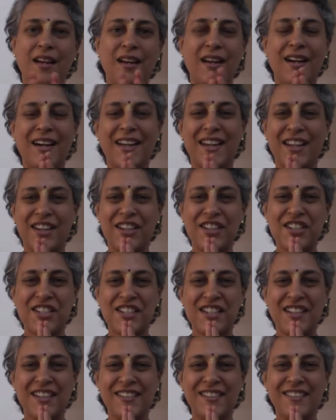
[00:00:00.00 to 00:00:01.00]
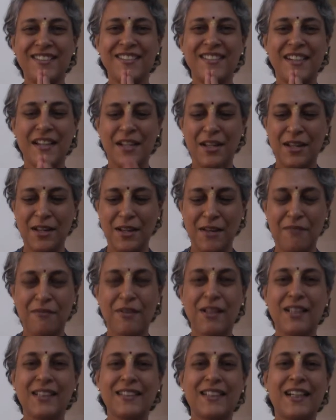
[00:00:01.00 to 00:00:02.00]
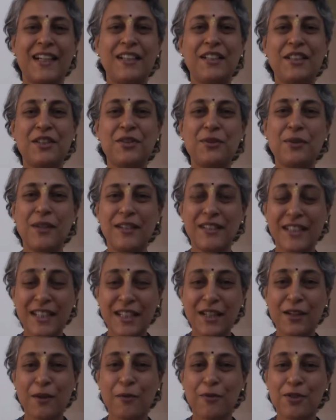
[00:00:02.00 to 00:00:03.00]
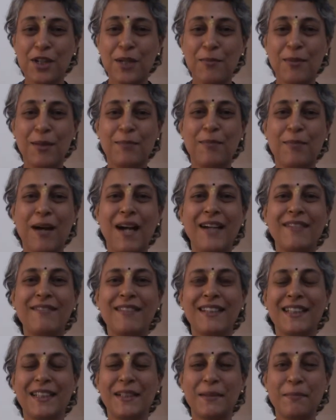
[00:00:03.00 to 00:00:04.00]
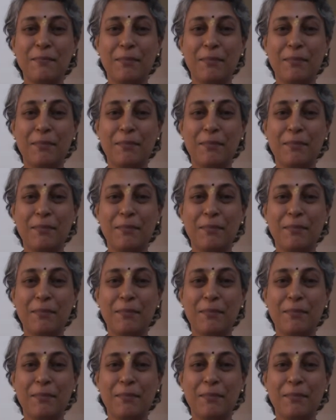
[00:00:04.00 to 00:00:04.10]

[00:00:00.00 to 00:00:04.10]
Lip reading: Hare Krishna. We'll continue our reading of Srimad Bhagavatam.